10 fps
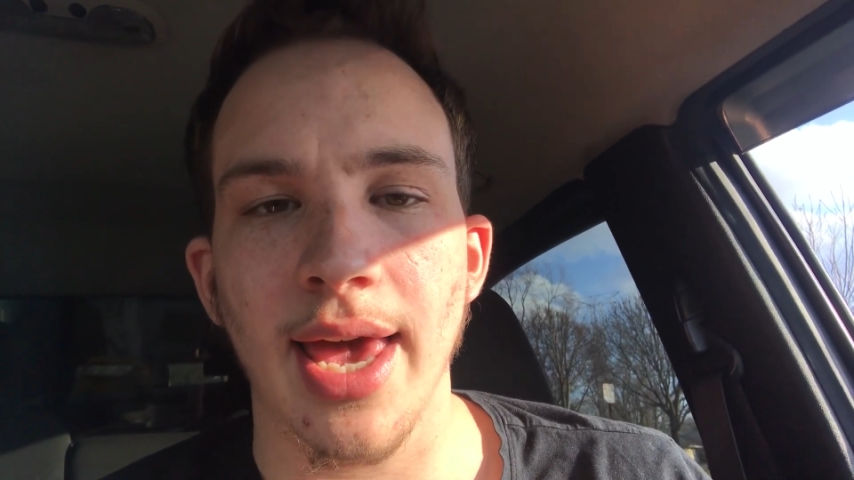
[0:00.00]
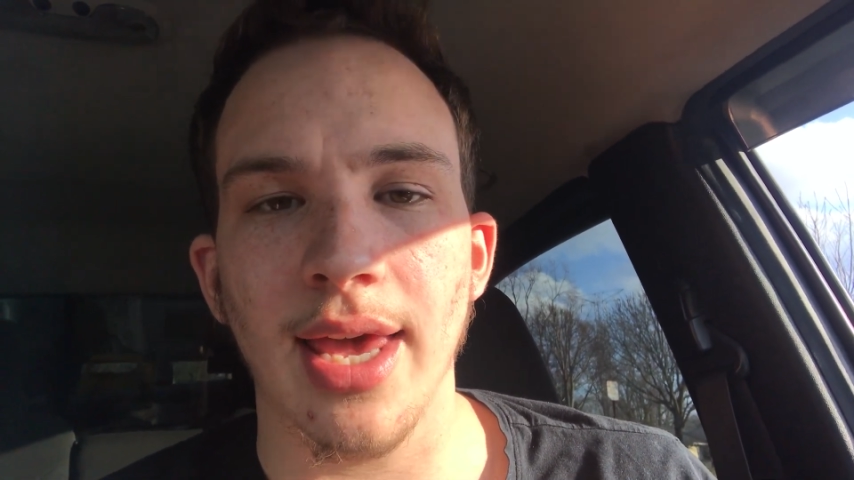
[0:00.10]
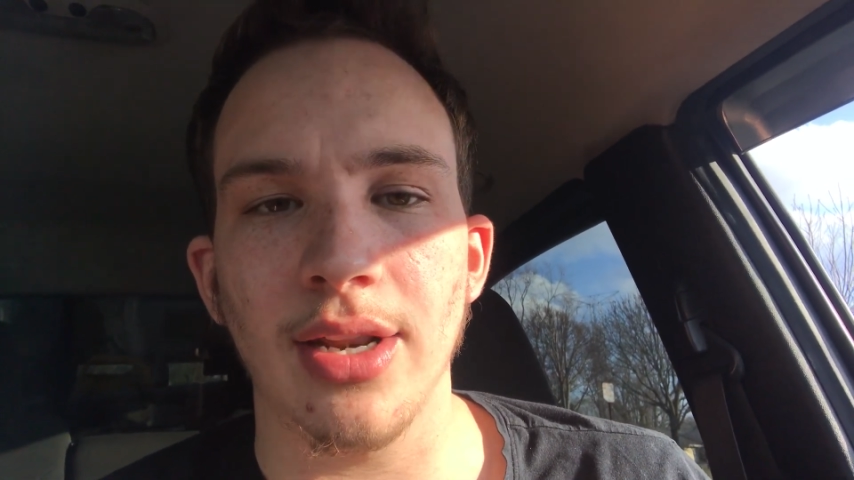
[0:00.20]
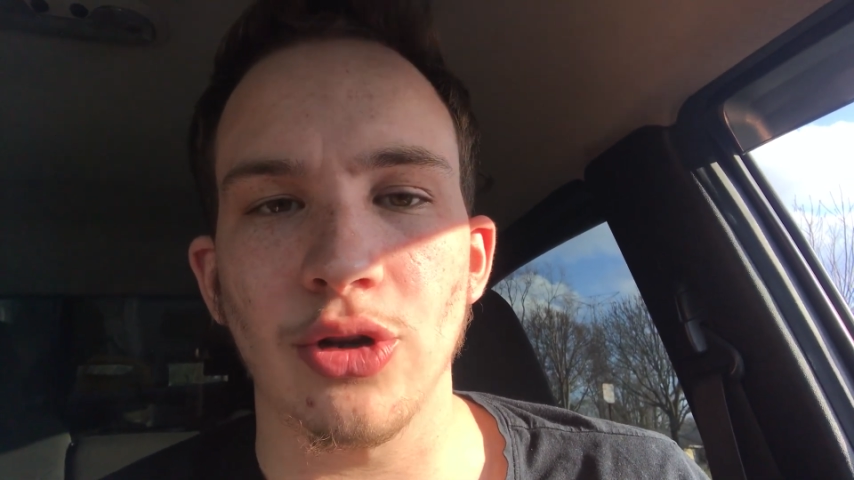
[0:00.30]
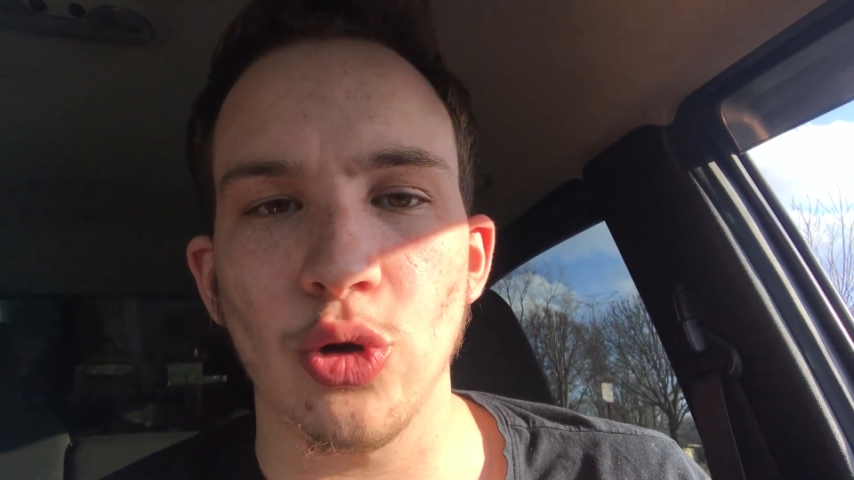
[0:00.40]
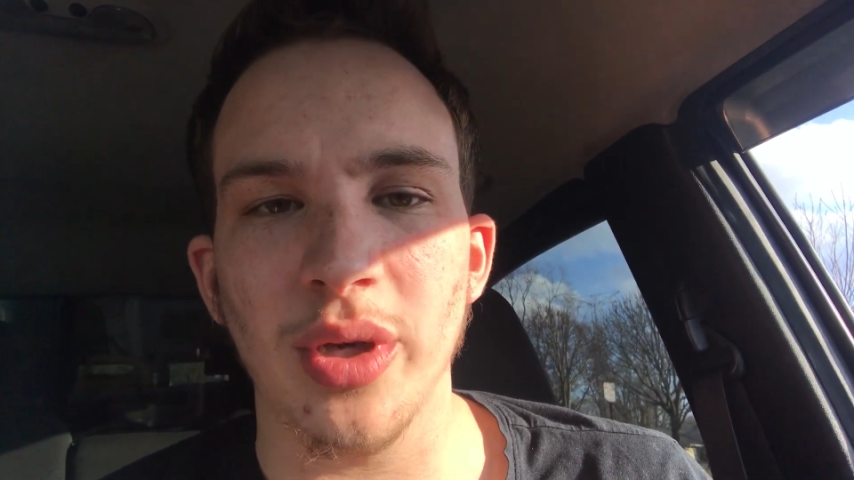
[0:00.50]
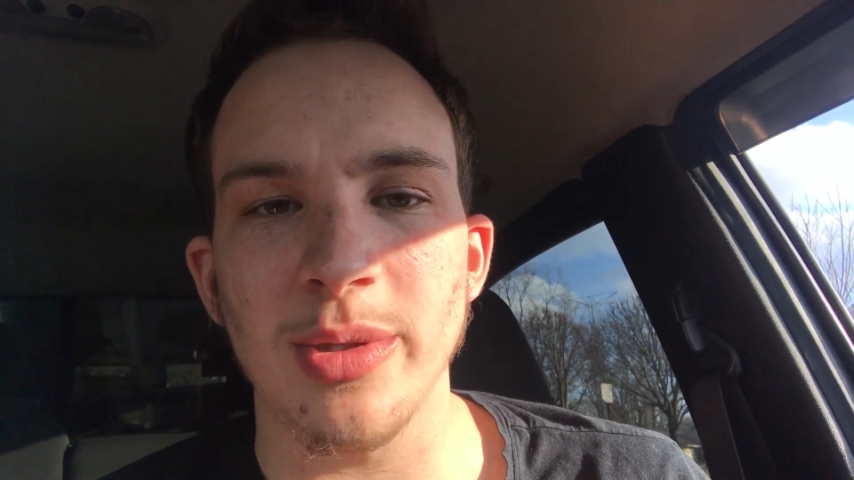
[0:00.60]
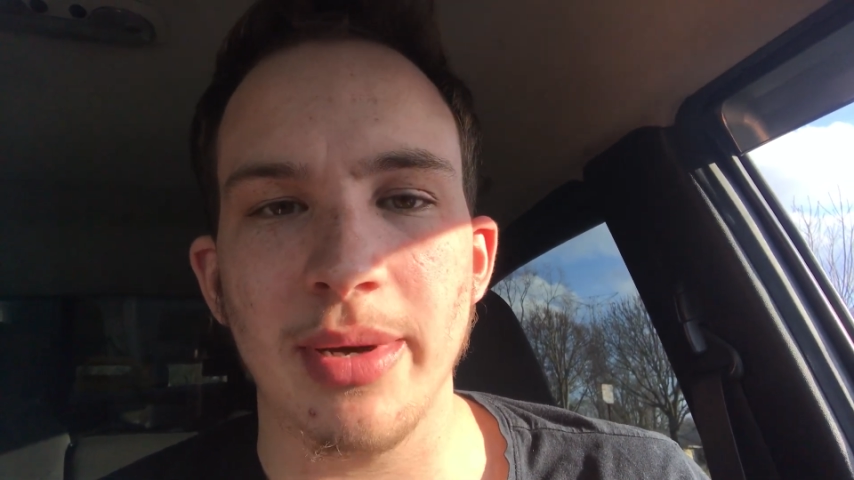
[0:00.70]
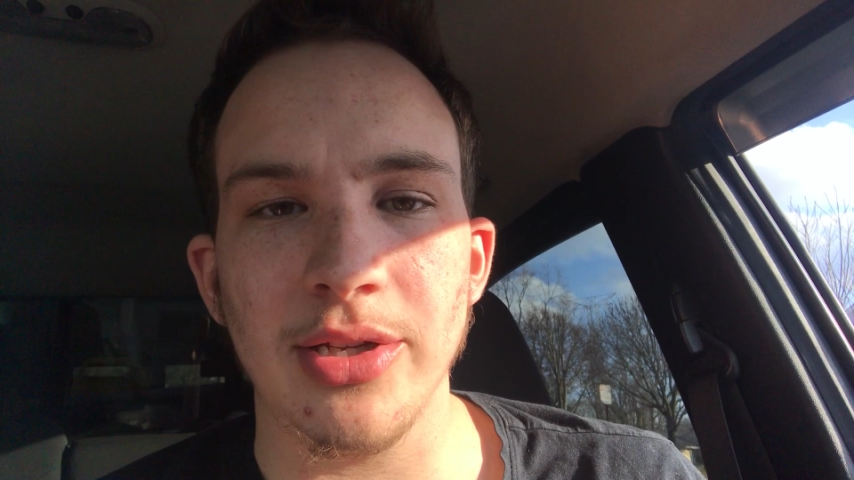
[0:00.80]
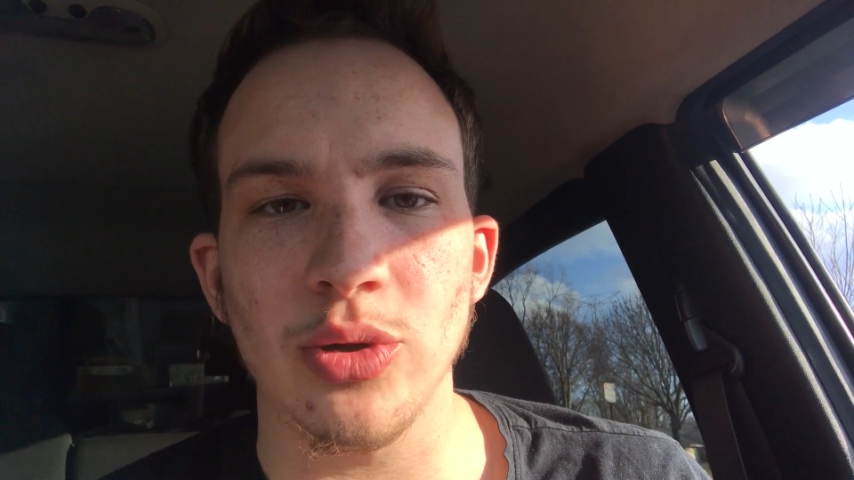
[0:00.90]
and do
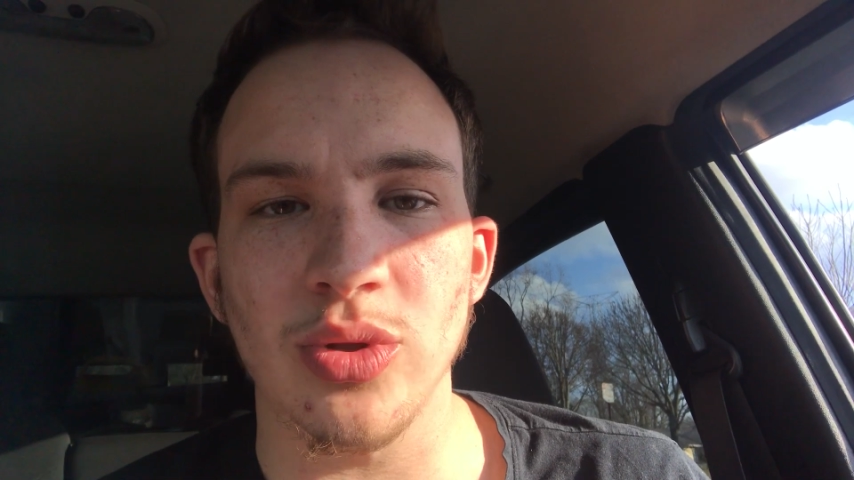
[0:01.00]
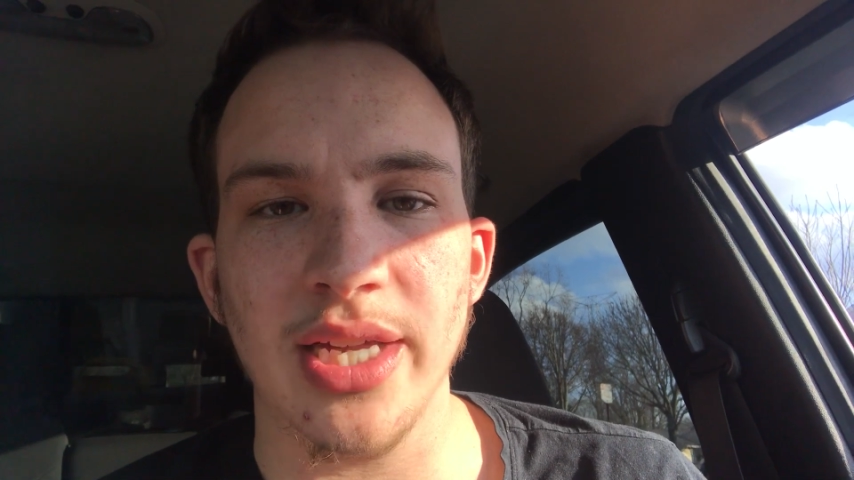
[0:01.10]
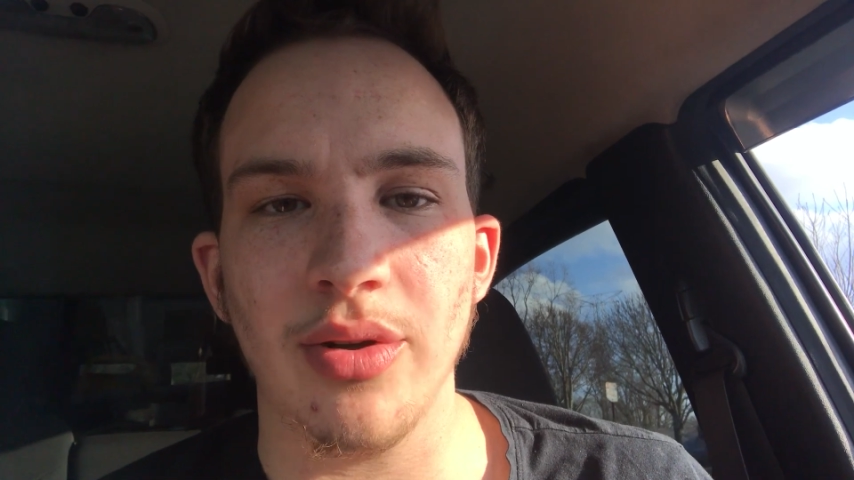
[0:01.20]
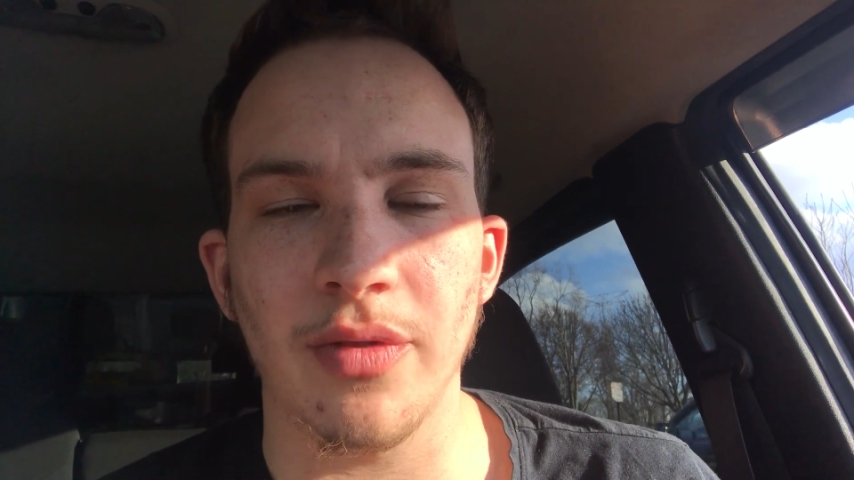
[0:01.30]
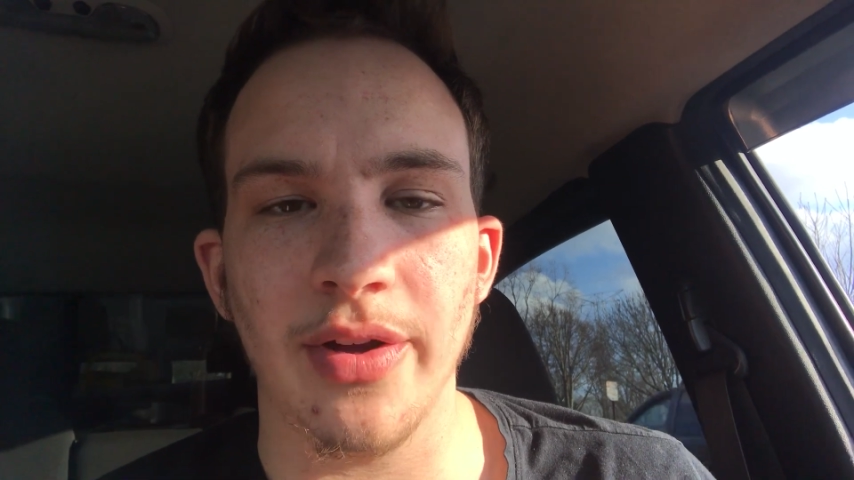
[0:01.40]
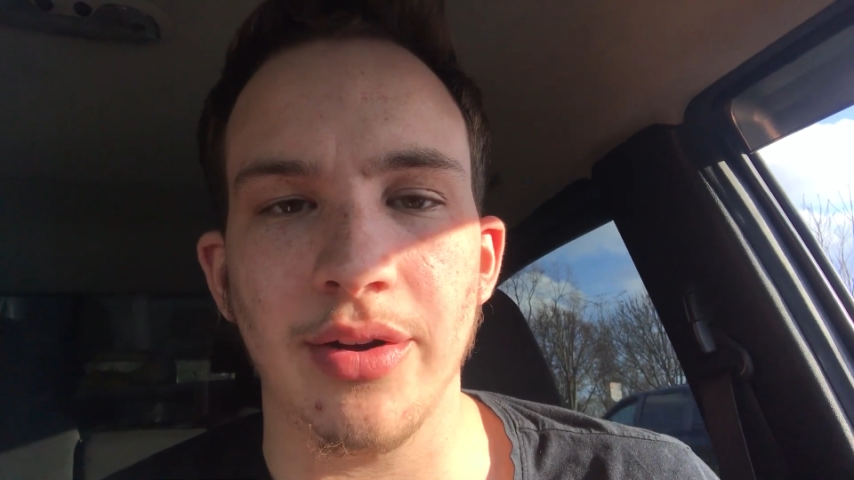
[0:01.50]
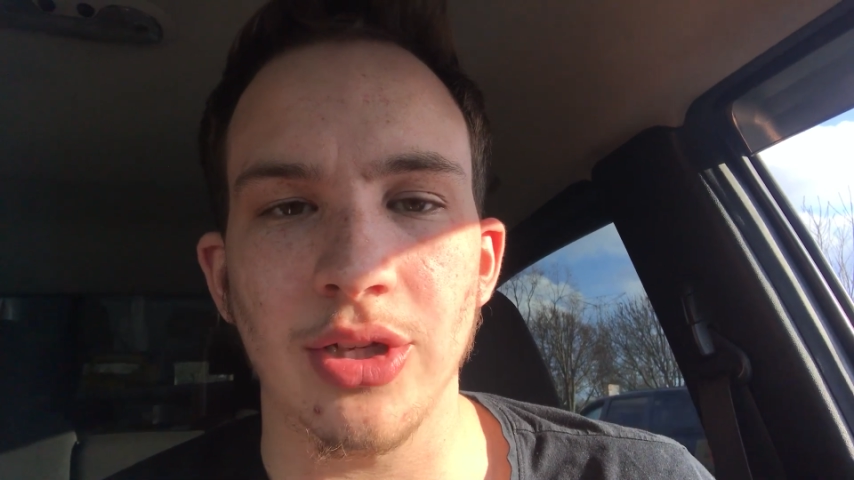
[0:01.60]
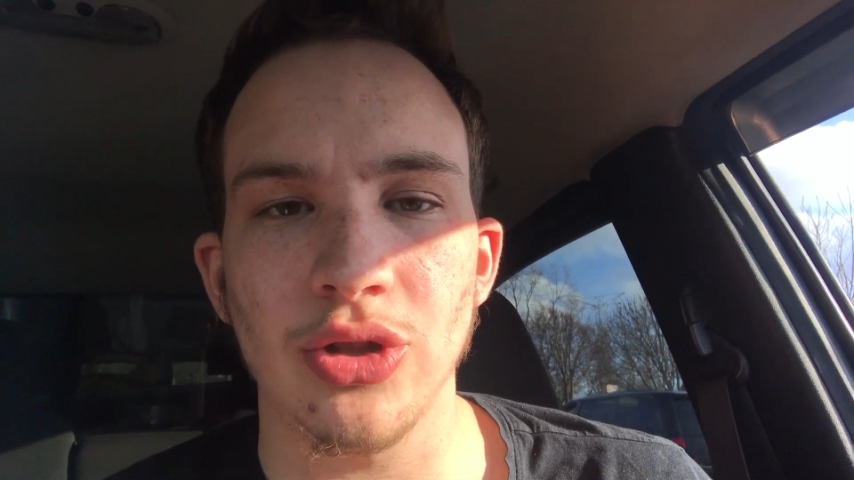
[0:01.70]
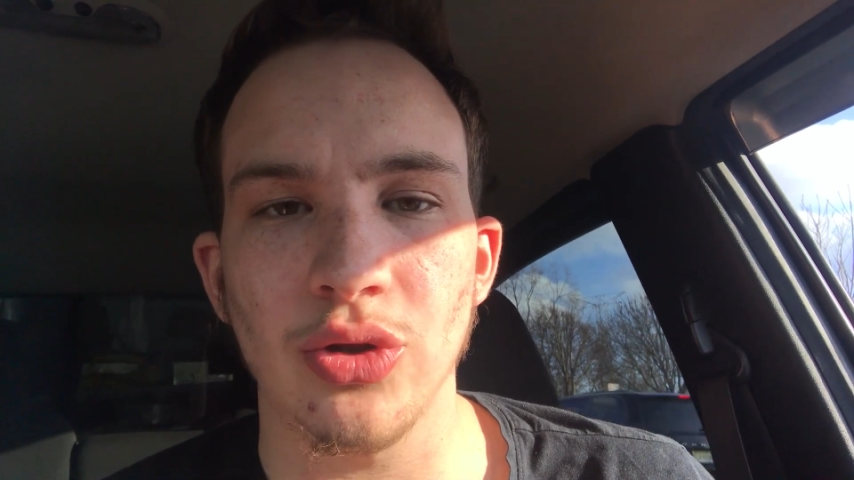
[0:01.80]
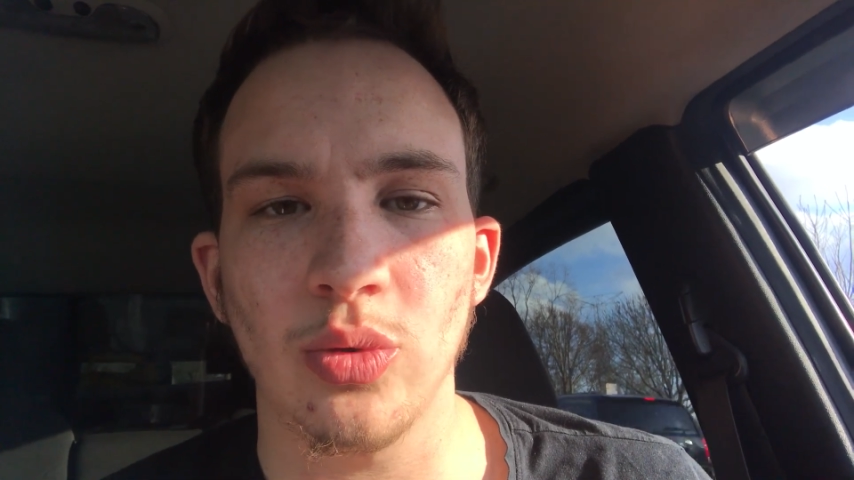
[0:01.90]
expect to sell it
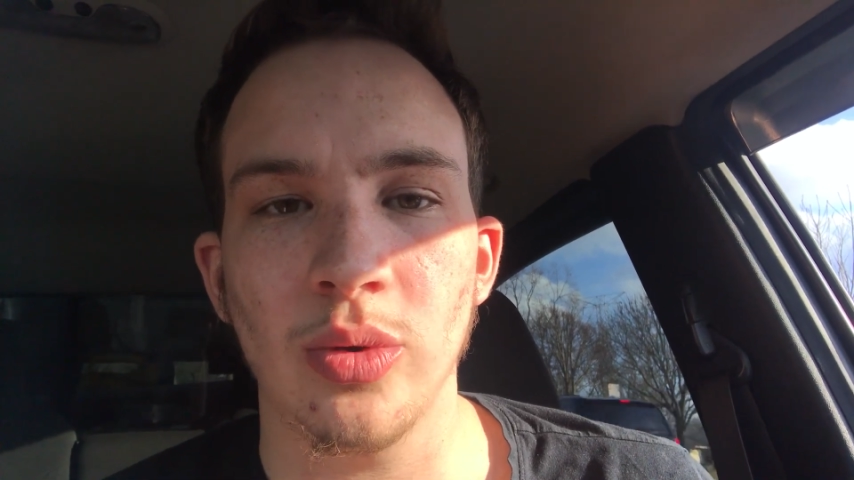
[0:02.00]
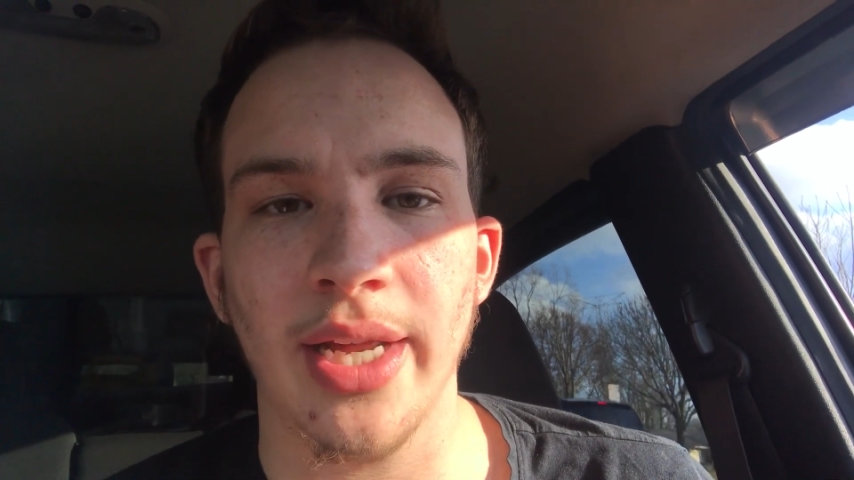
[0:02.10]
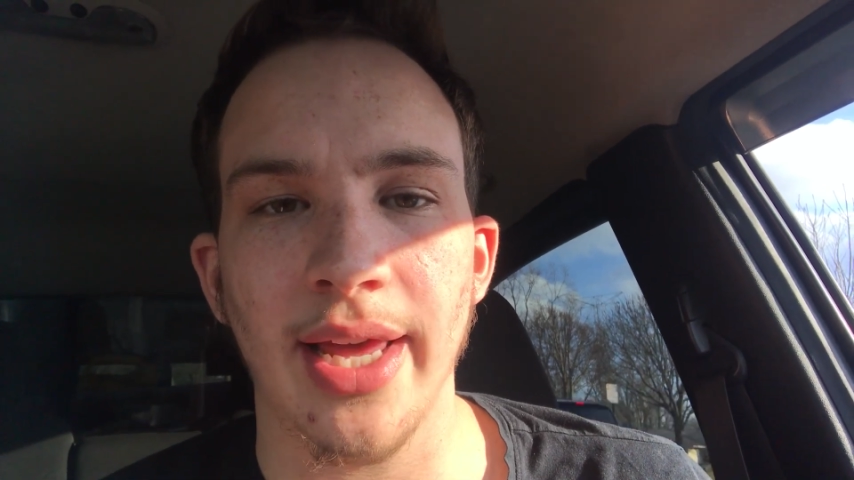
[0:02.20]
very soon.